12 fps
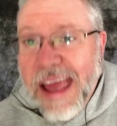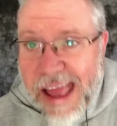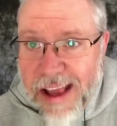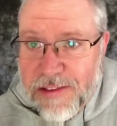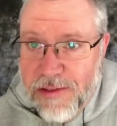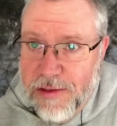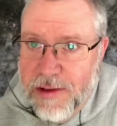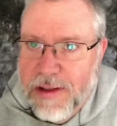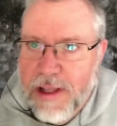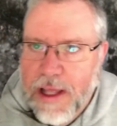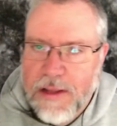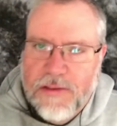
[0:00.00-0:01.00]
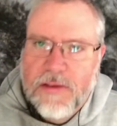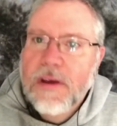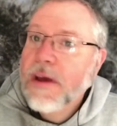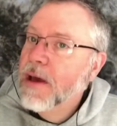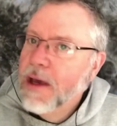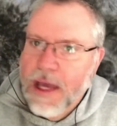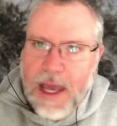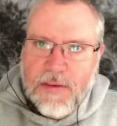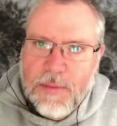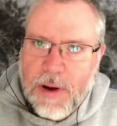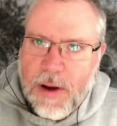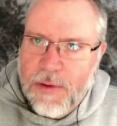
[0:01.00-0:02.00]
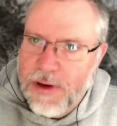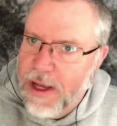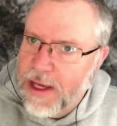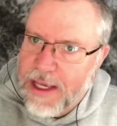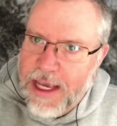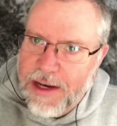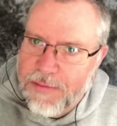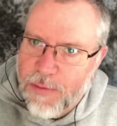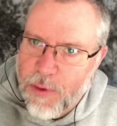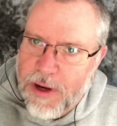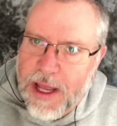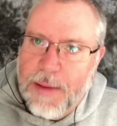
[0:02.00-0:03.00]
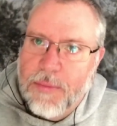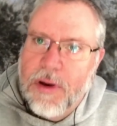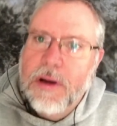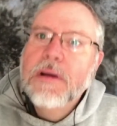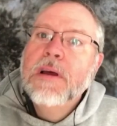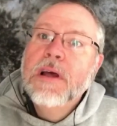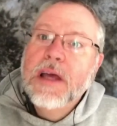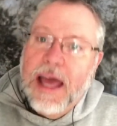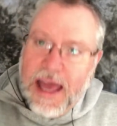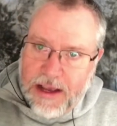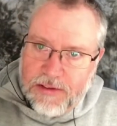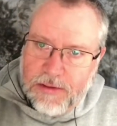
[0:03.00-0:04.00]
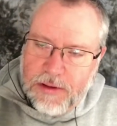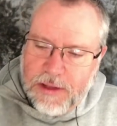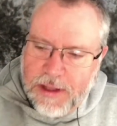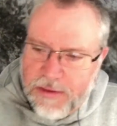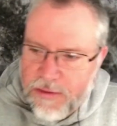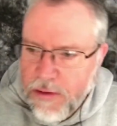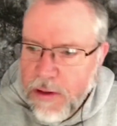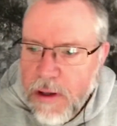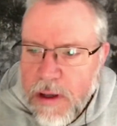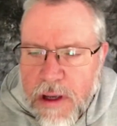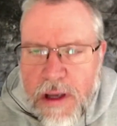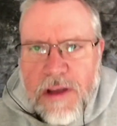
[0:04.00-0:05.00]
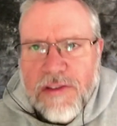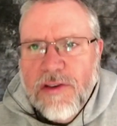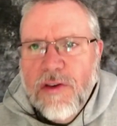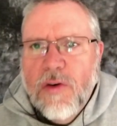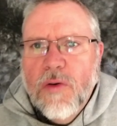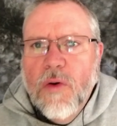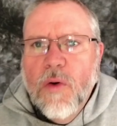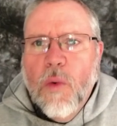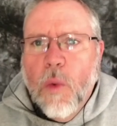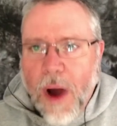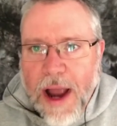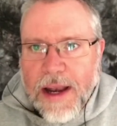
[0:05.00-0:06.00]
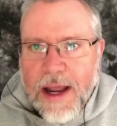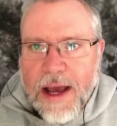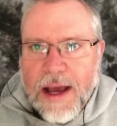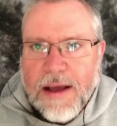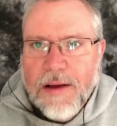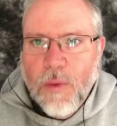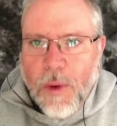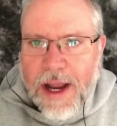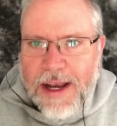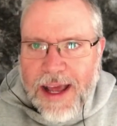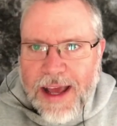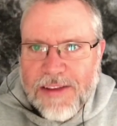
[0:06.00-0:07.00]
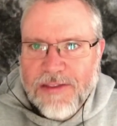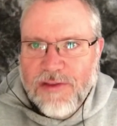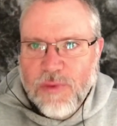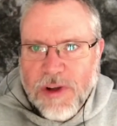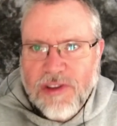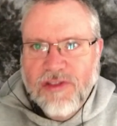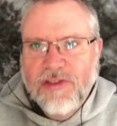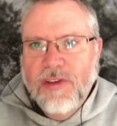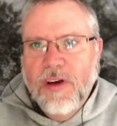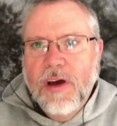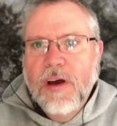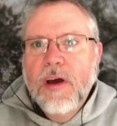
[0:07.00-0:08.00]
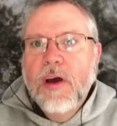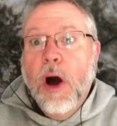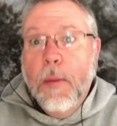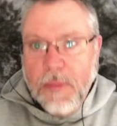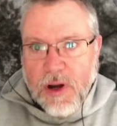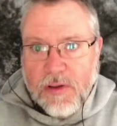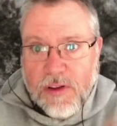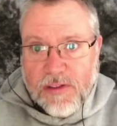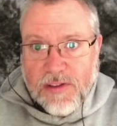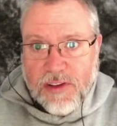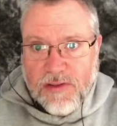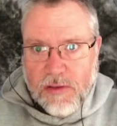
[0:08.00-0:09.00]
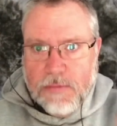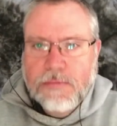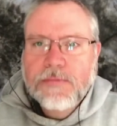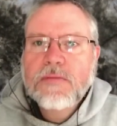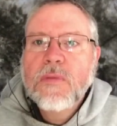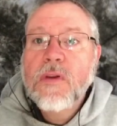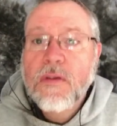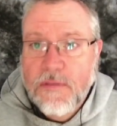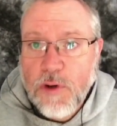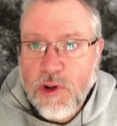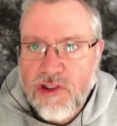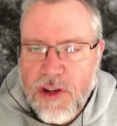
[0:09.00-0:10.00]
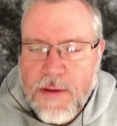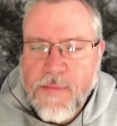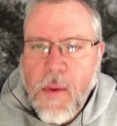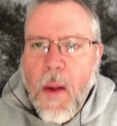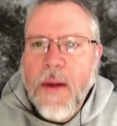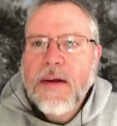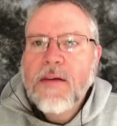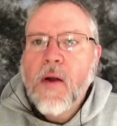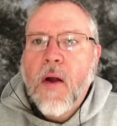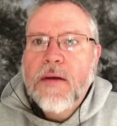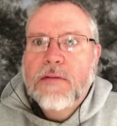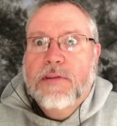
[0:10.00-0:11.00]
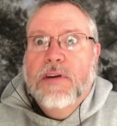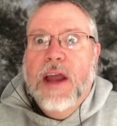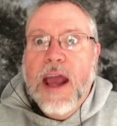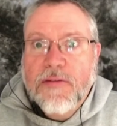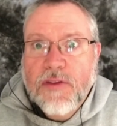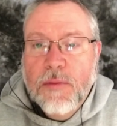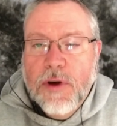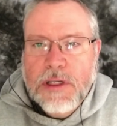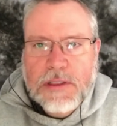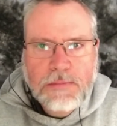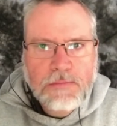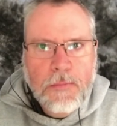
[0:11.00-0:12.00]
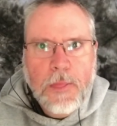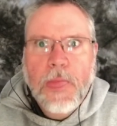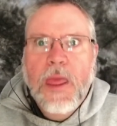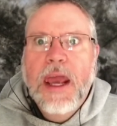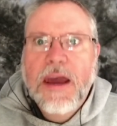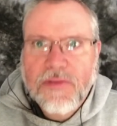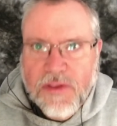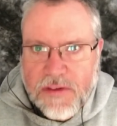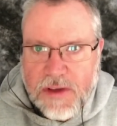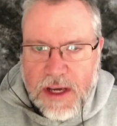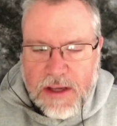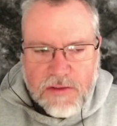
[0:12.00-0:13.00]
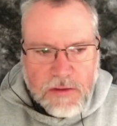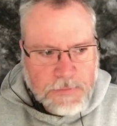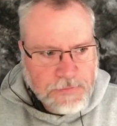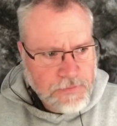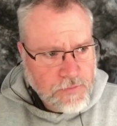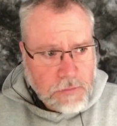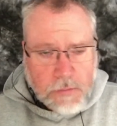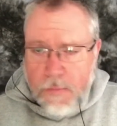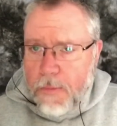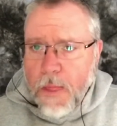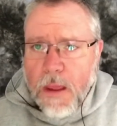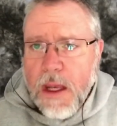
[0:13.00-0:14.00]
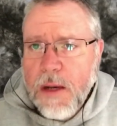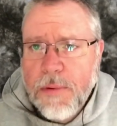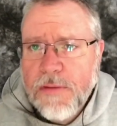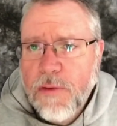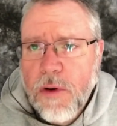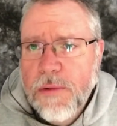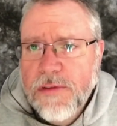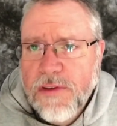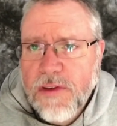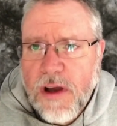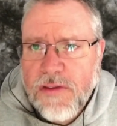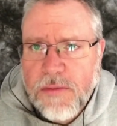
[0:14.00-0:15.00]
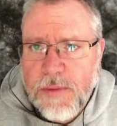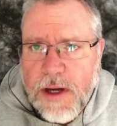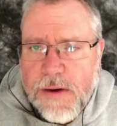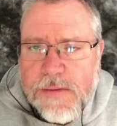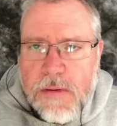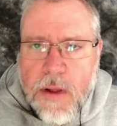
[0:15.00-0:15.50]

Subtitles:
excellent lens. Haven't bought one yet, can't afford that, but excellent lens. So why not switch to a mirrorless system, Fuji, for half the money, half the size, and the performance is awesome now.